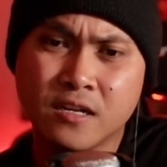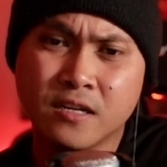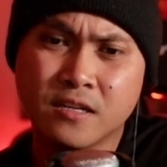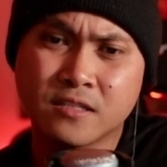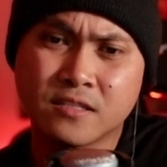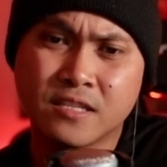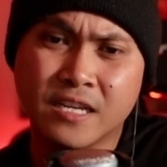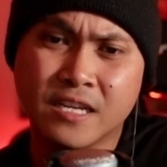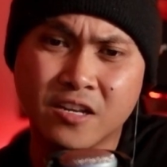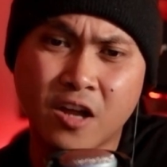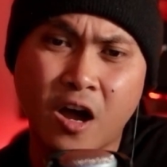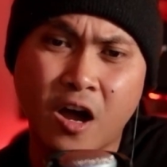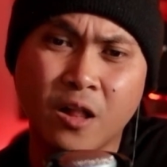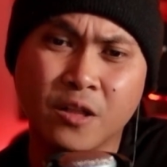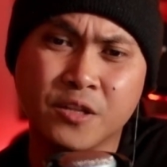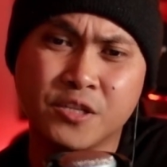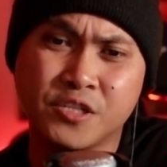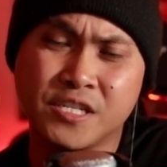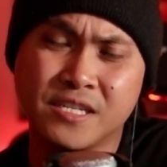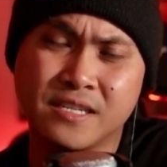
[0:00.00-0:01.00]

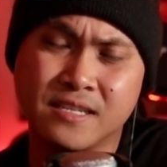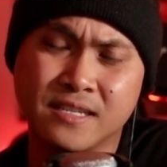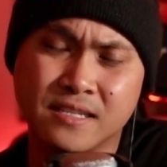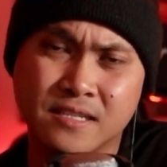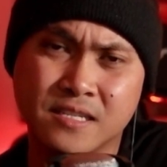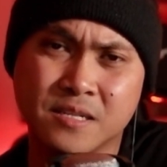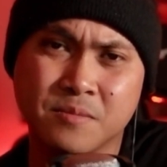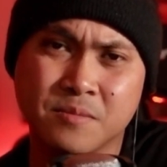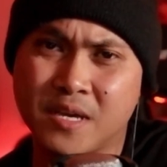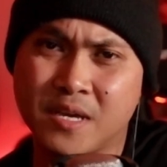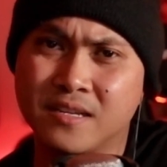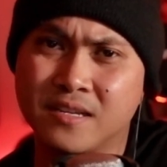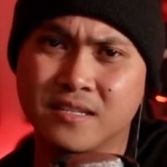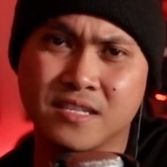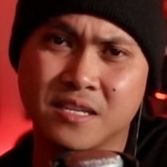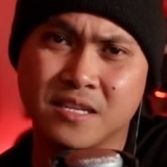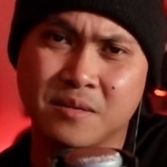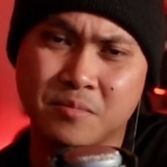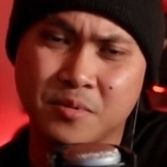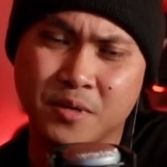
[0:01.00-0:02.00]
technology is
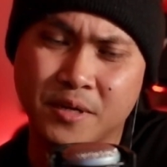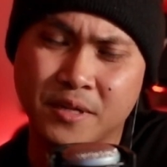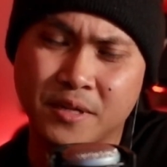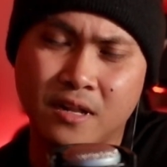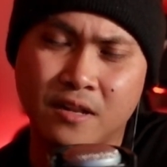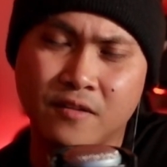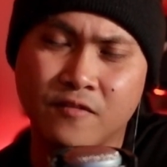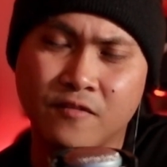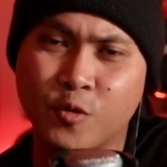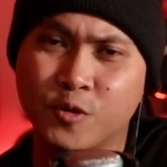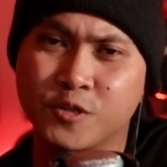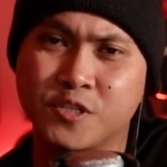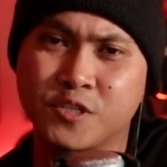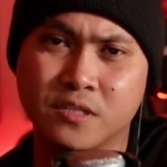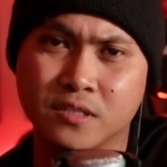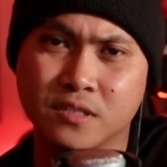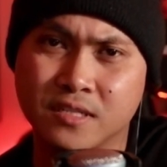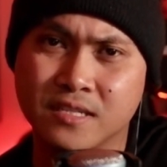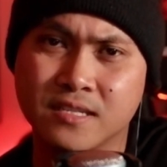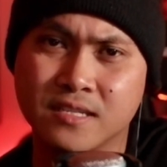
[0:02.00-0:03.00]
amazing, but
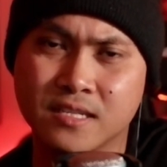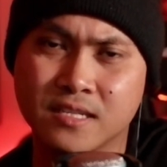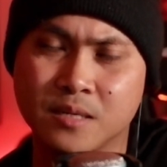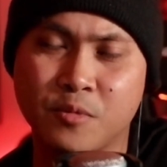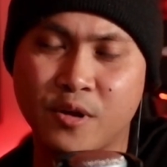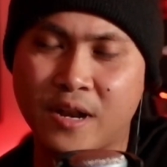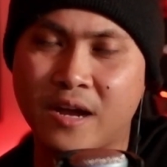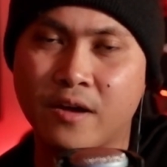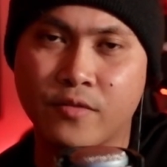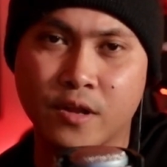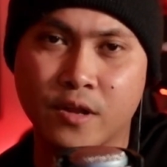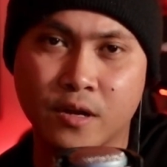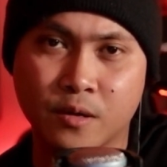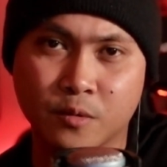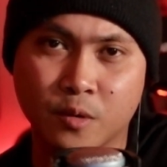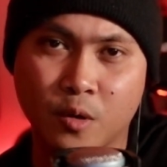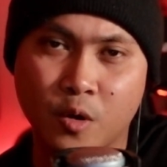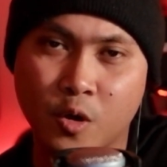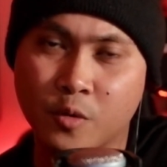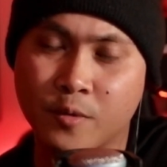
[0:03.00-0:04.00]
unfortunately someone out there will
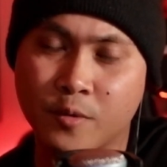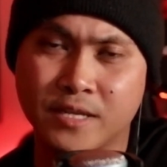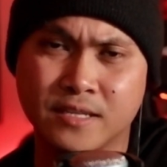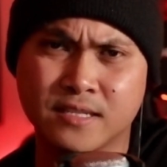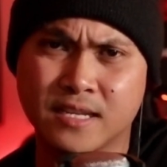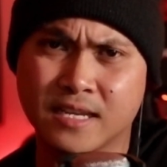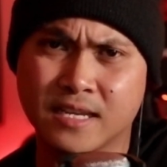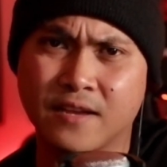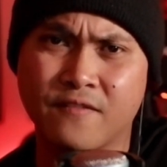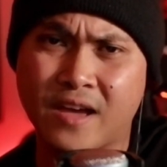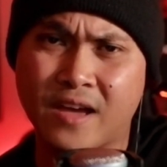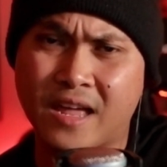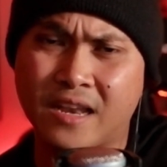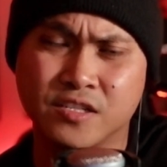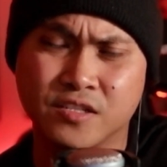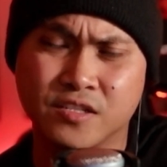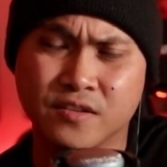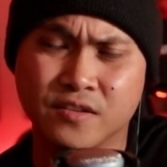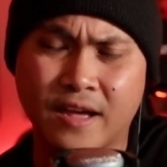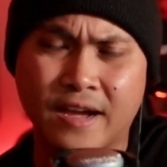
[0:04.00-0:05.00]
always take advantage
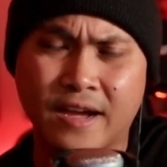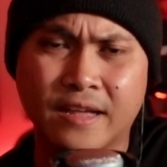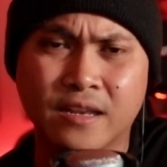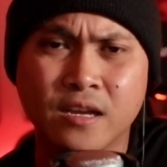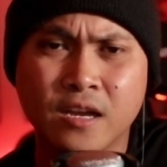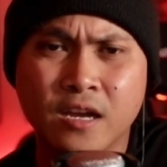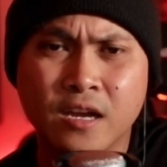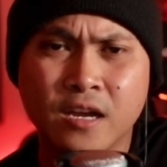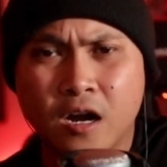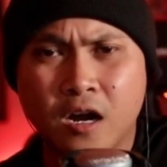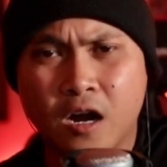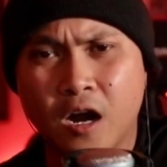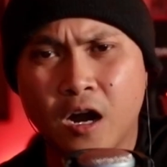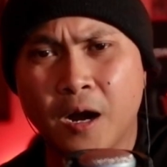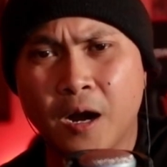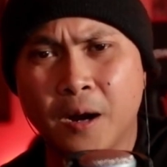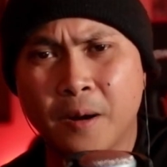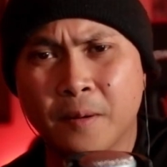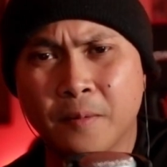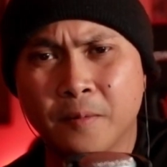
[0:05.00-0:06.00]
of that.
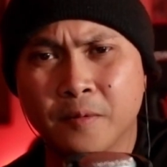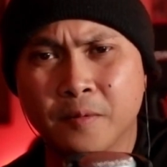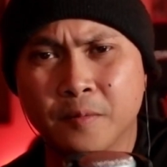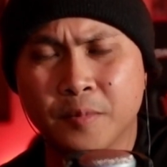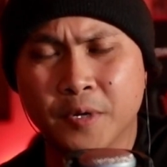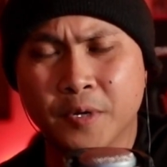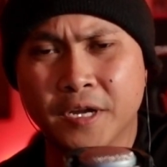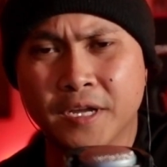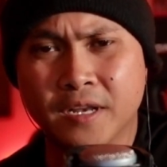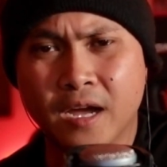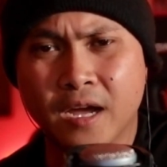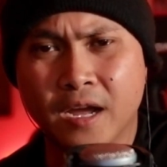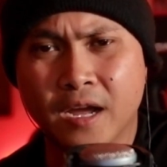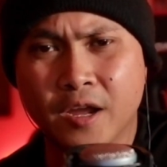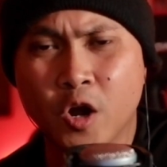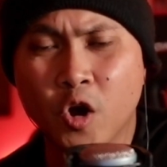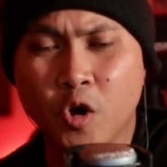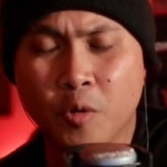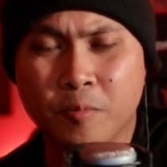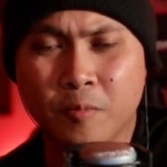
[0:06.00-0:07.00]
But I
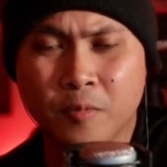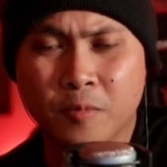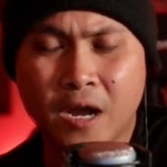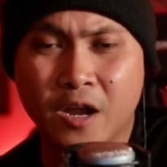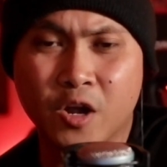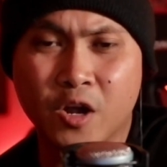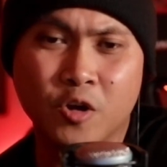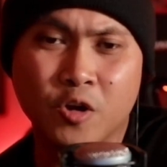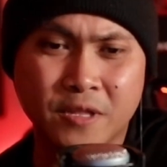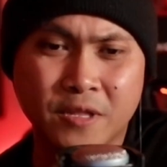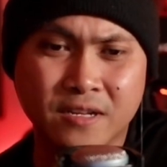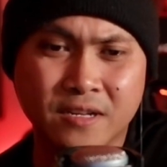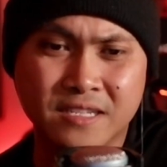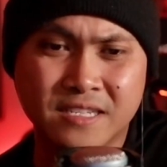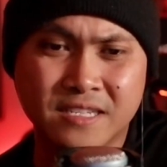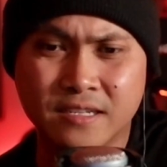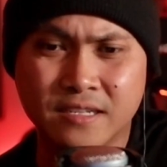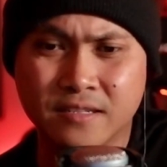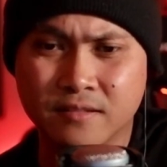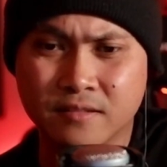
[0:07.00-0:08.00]
hope it
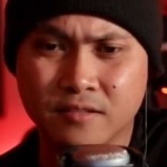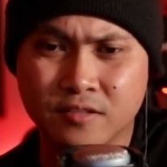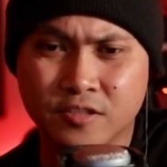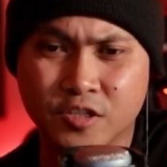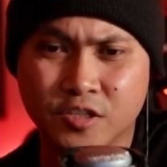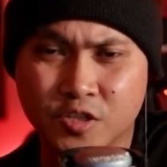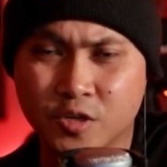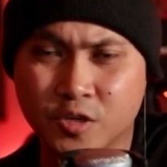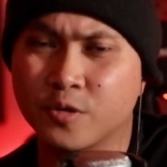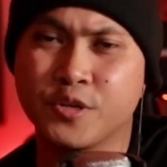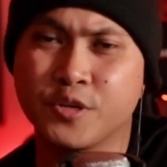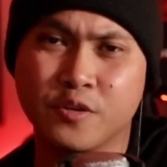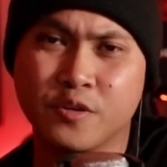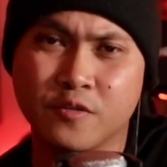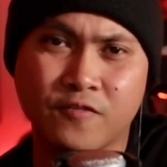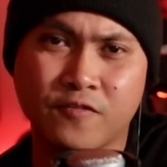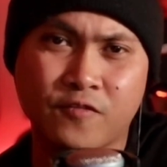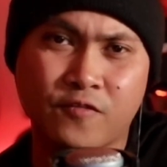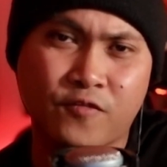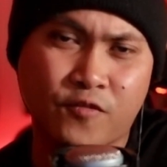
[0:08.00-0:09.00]
doesn't deter you
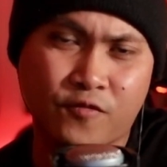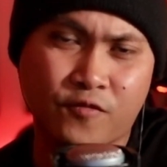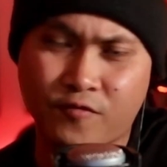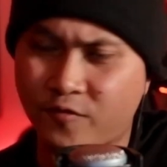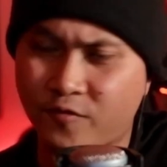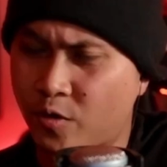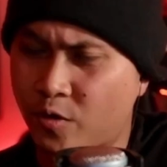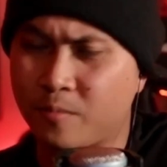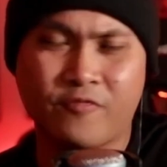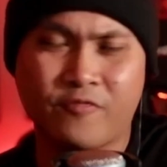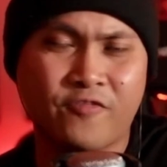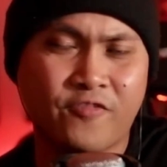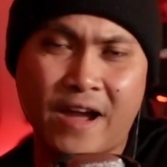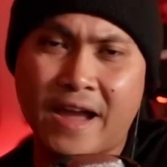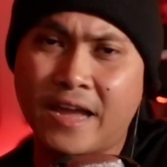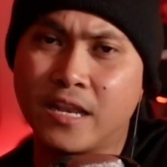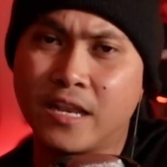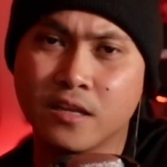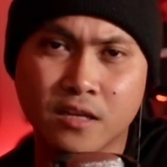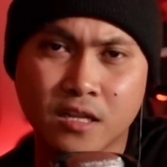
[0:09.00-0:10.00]
from
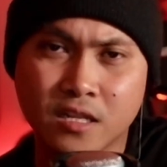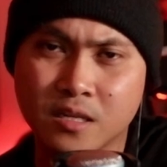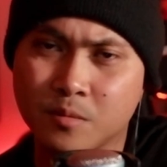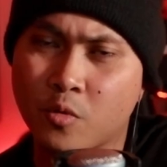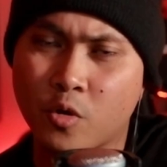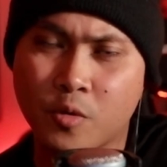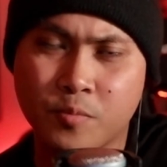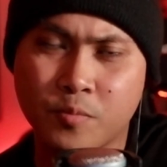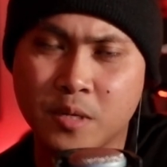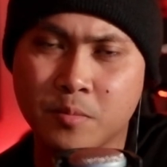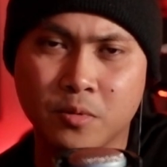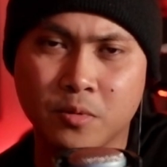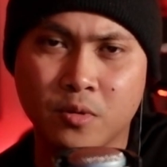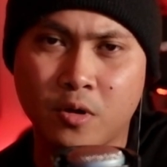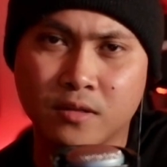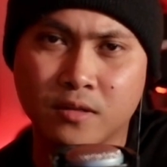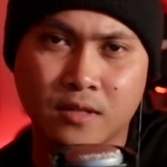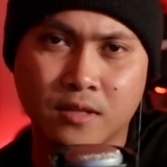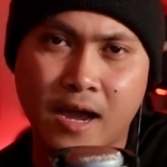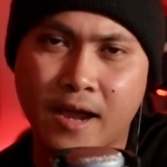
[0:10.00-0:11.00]
finding any more people
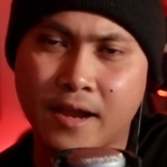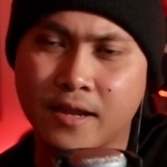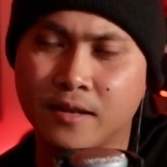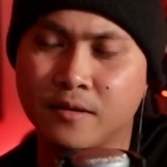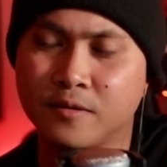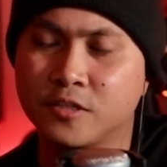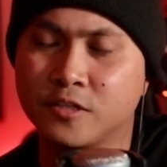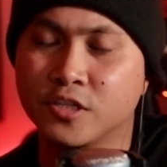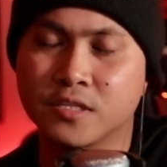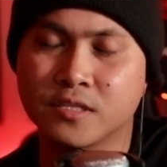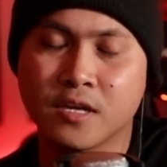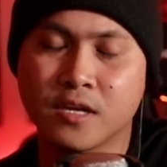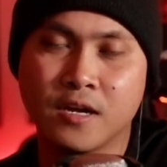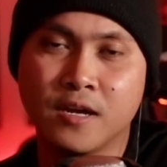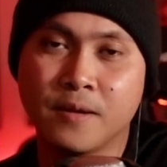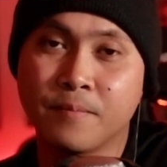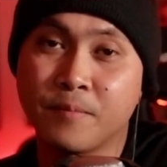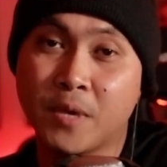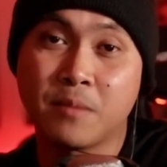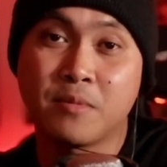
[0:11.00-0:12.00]
online. Just
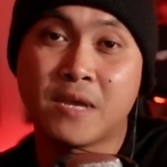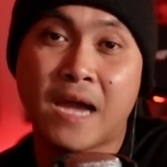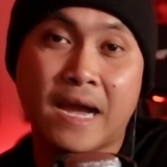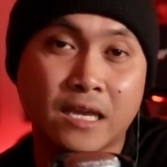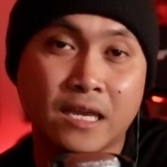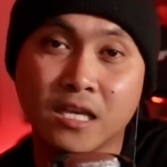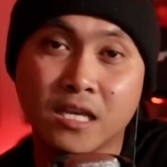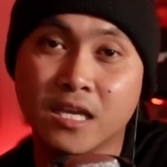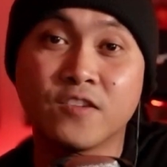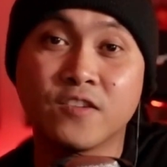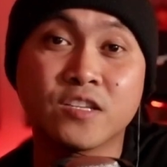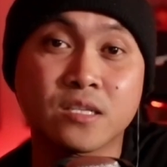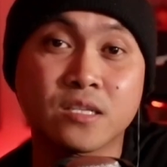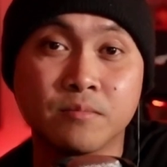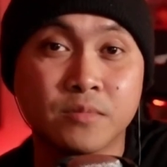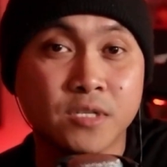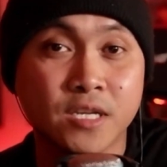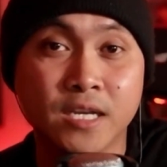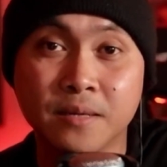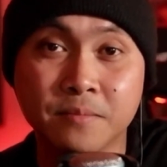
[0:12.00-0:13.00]
maybe I can give you some
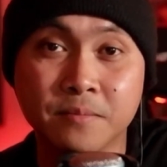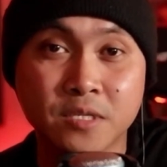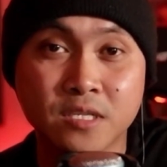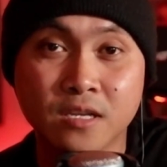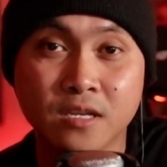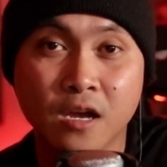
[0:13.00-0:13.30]
tips,